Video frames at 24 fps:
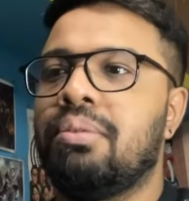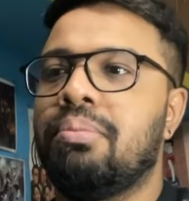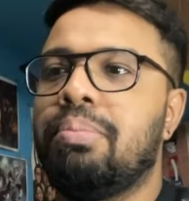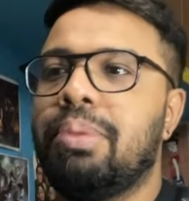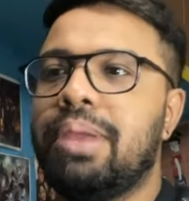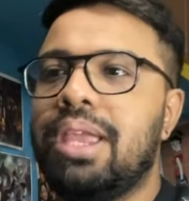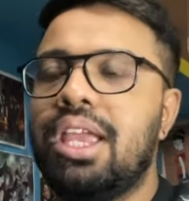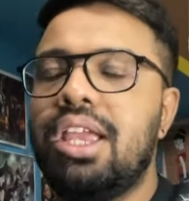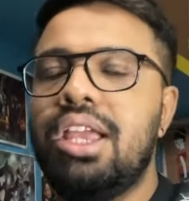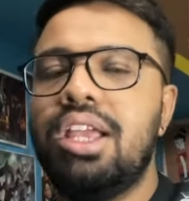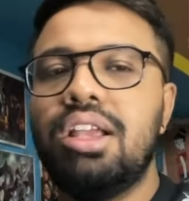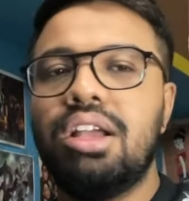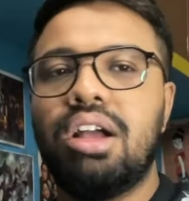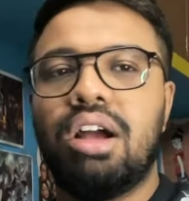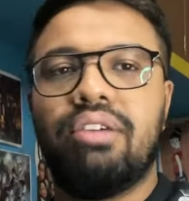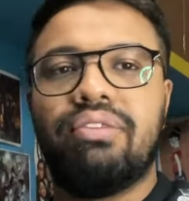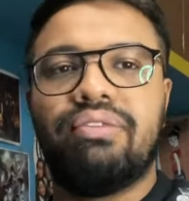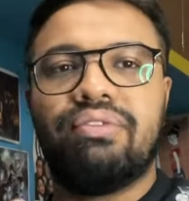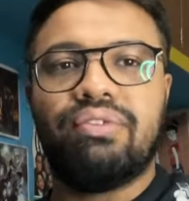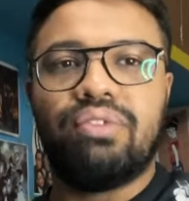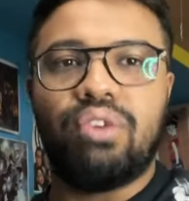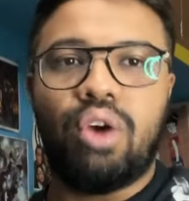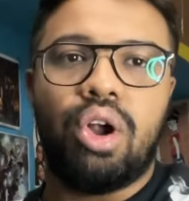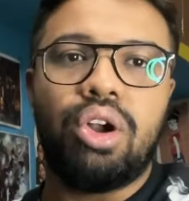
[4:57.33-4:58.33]
Being a
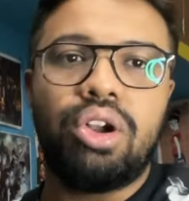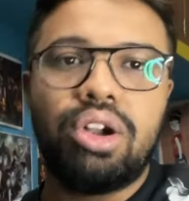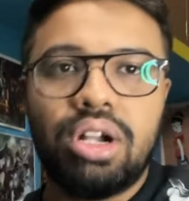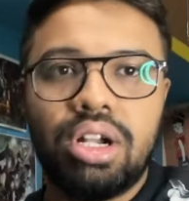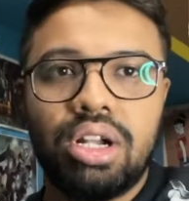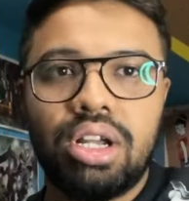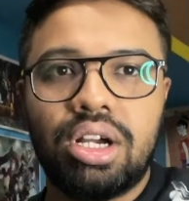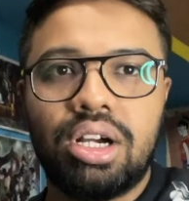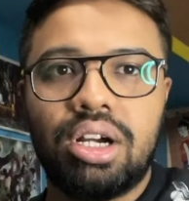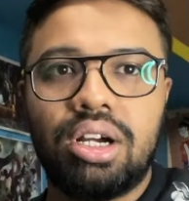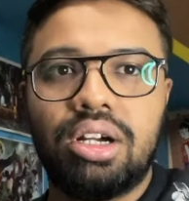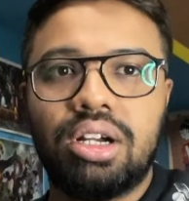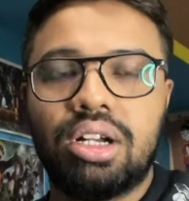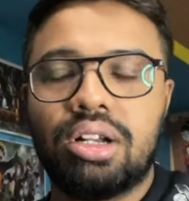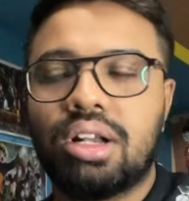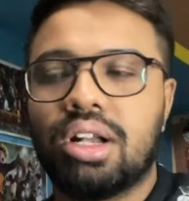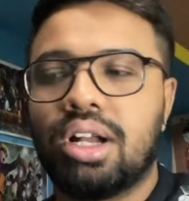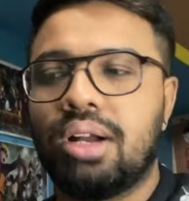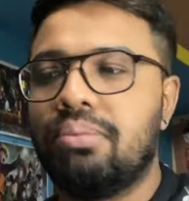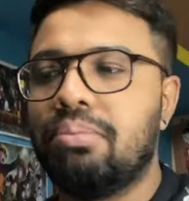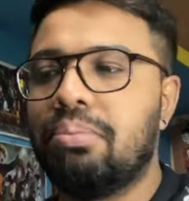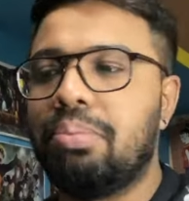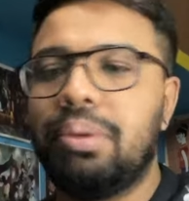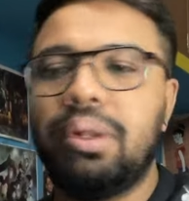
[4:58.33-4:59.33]
foreigner
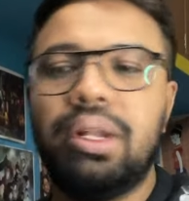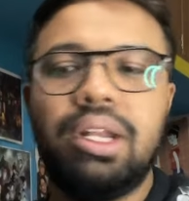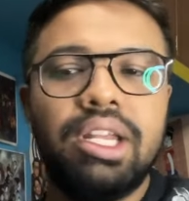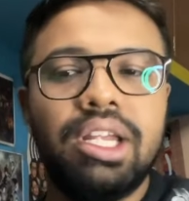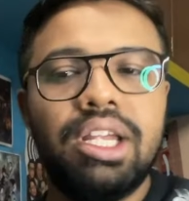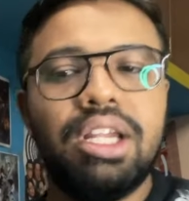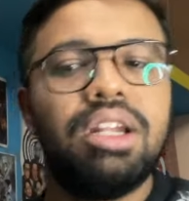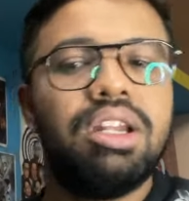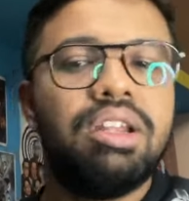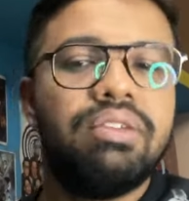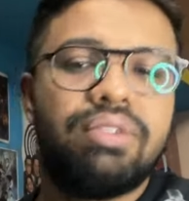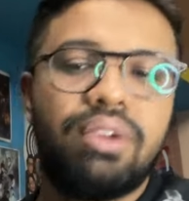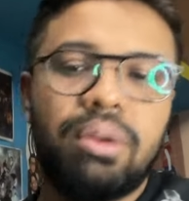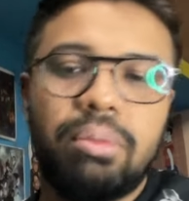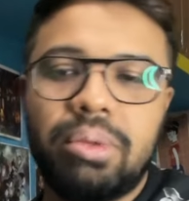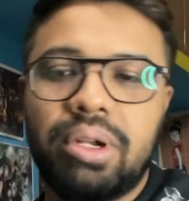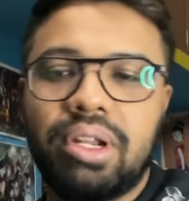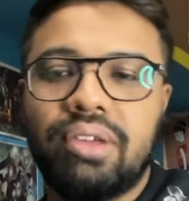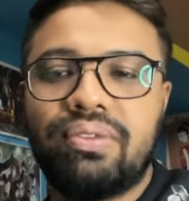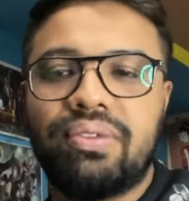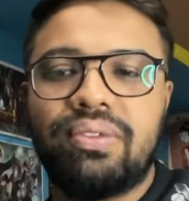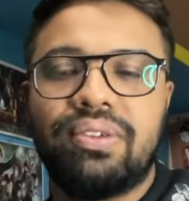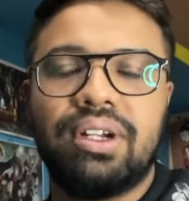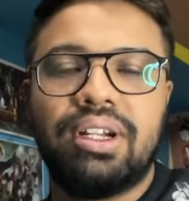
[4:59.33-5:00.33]
completely from a
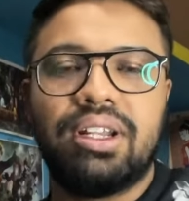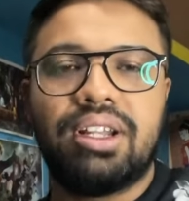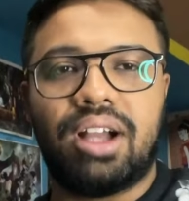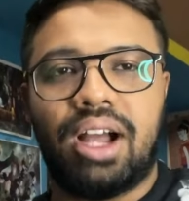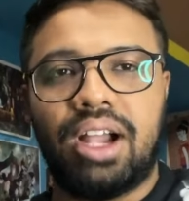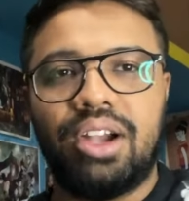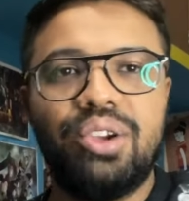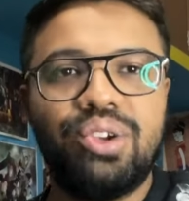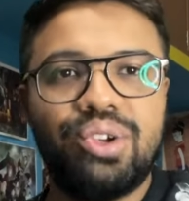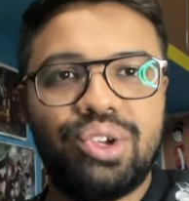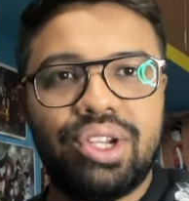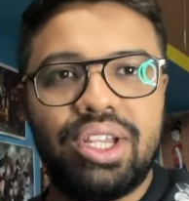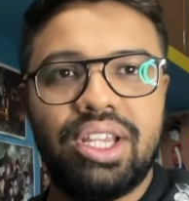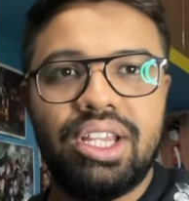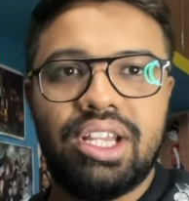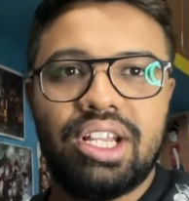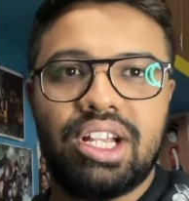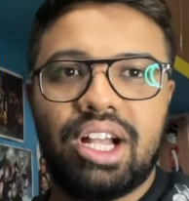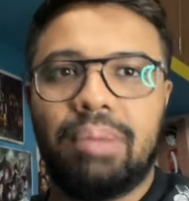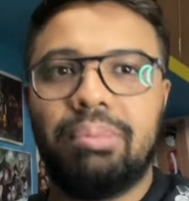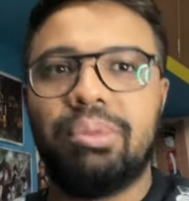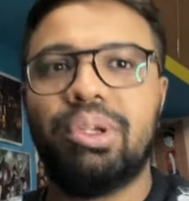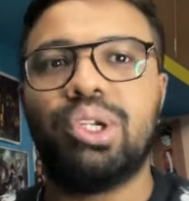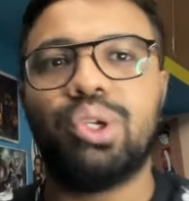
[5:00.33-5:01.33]
different country,
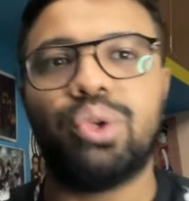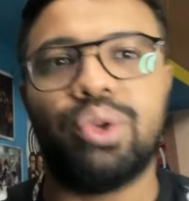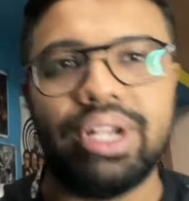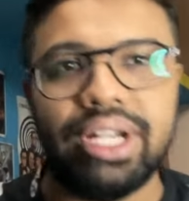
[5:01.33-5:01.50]
coming to